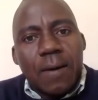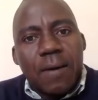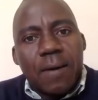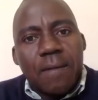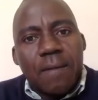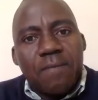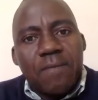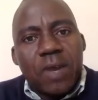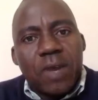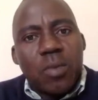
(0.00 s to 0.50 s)

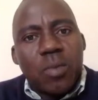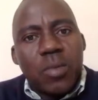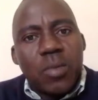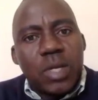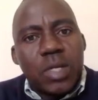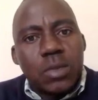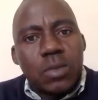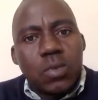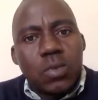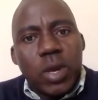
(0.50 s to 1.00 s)

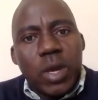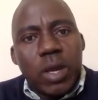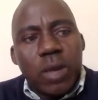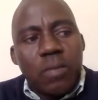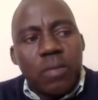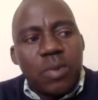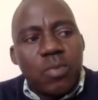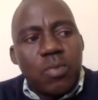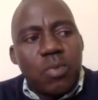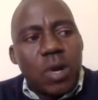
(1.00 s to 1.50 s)
environment where
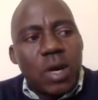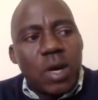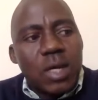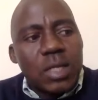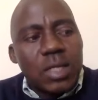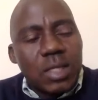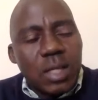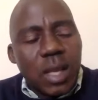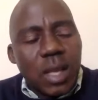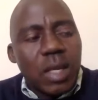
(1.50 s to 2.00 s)
people are
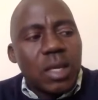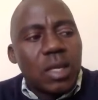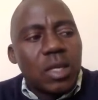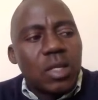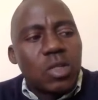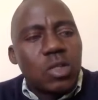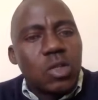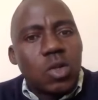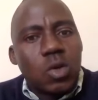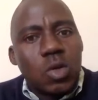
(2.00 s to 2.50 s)
staying
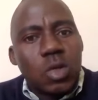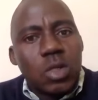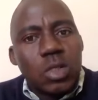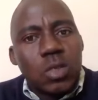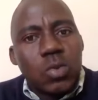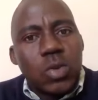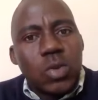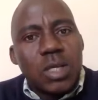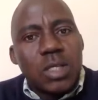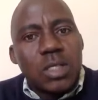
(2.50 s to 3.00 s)
indoors.
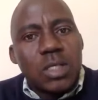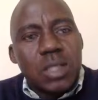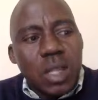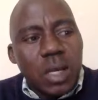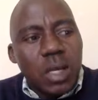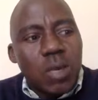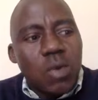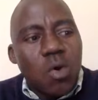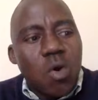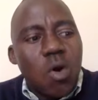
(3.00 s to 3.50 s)
We are
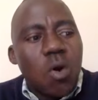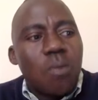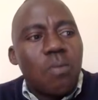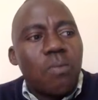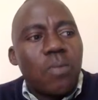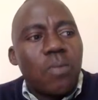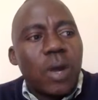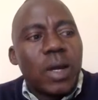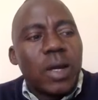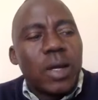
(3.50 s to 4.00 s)
staying home
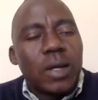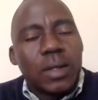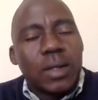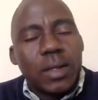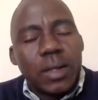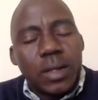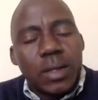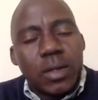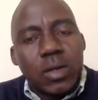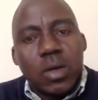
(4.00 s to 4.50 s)
by,
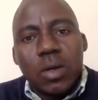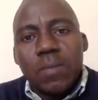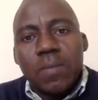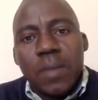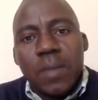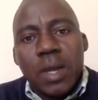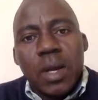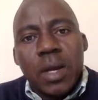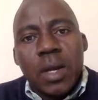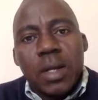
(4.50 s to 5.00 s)
you know,
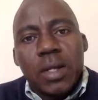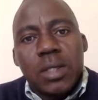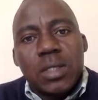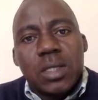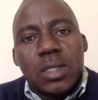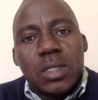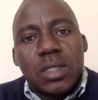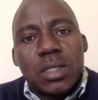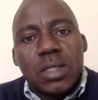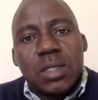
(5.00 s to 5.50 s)

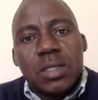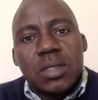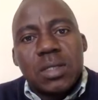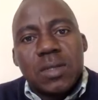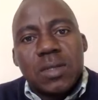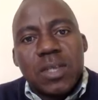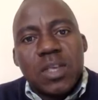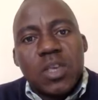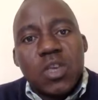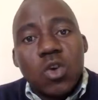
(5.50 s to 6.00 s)

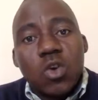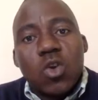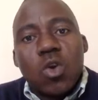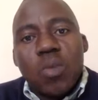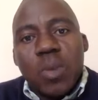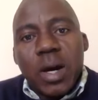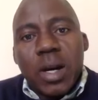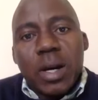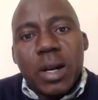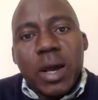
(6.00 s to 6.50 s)
it's the new
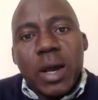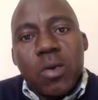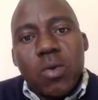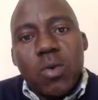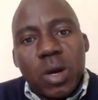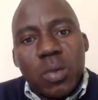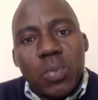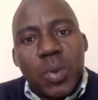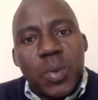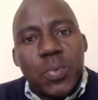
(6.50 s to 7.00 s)
normal, like
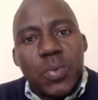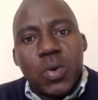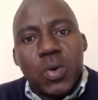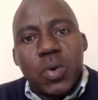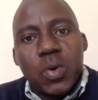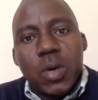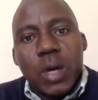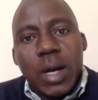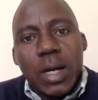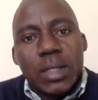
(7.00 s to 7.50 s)
what
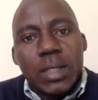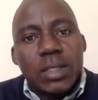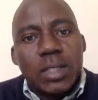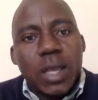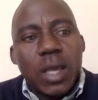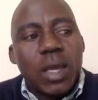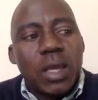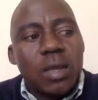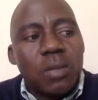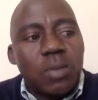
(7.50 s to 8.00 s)
people are
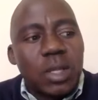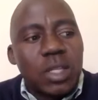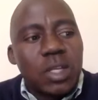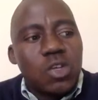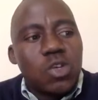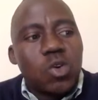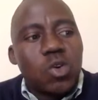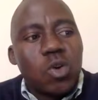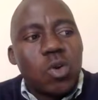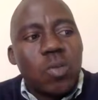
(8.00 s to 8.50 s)
saying, but the
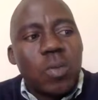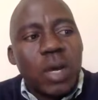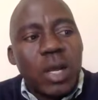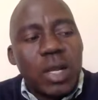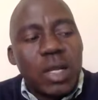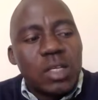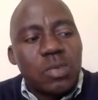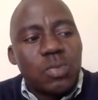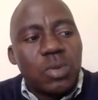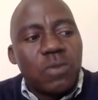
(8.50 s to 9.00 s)
new normal
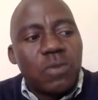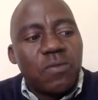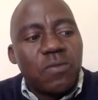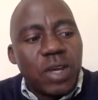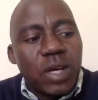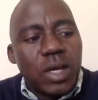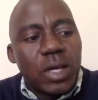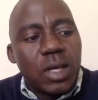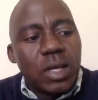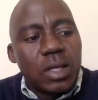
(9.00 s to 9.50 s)
has been
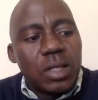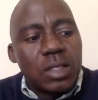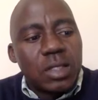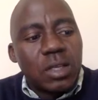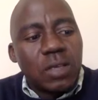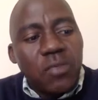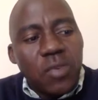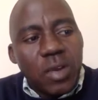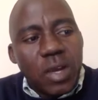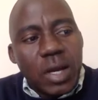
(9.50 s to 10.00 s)
very
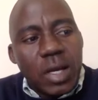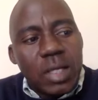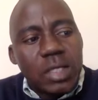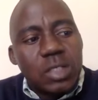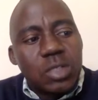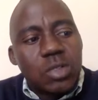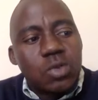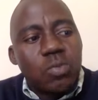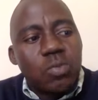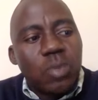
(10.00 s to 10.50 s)
difficult
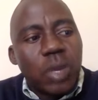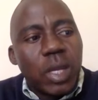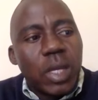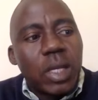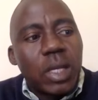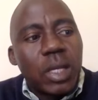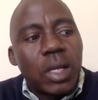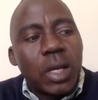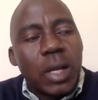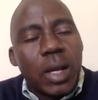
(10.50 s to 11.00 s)
to
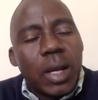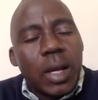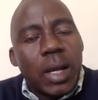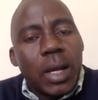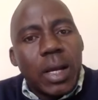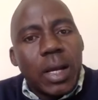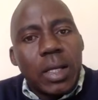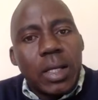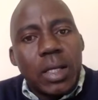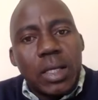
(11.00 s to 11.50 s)
many
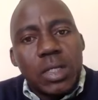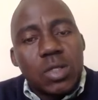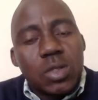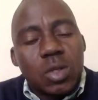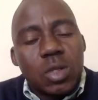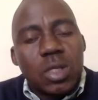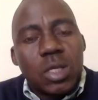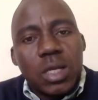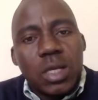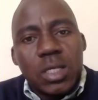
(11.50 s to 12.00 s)
and is
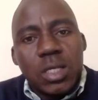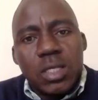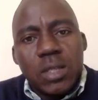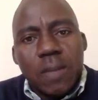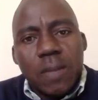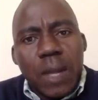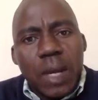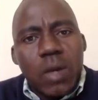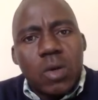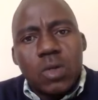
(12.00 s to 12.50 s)
not easy.
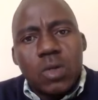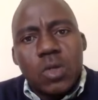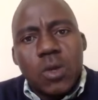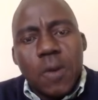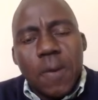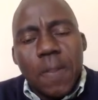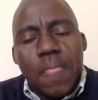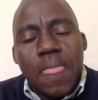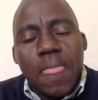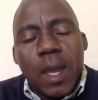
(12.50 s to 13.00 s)
But
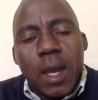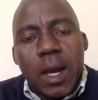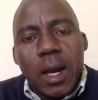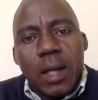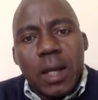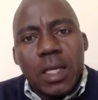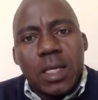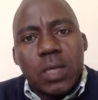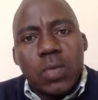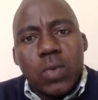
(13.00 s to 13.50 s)
also, I
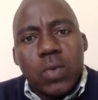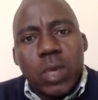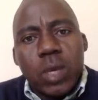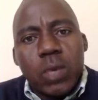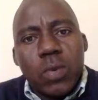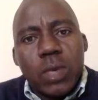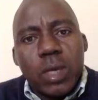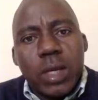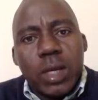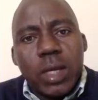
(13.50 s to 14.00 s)
think we
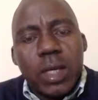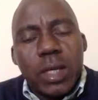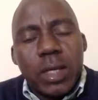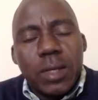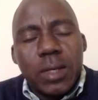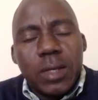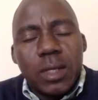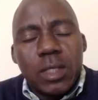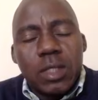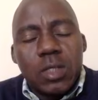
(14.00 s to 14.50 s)
really
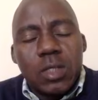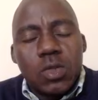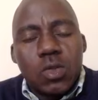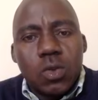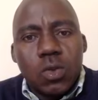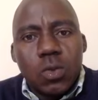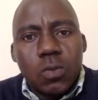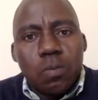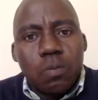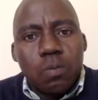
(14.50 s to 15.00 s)
need
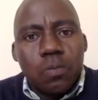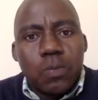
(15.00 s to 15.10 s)
to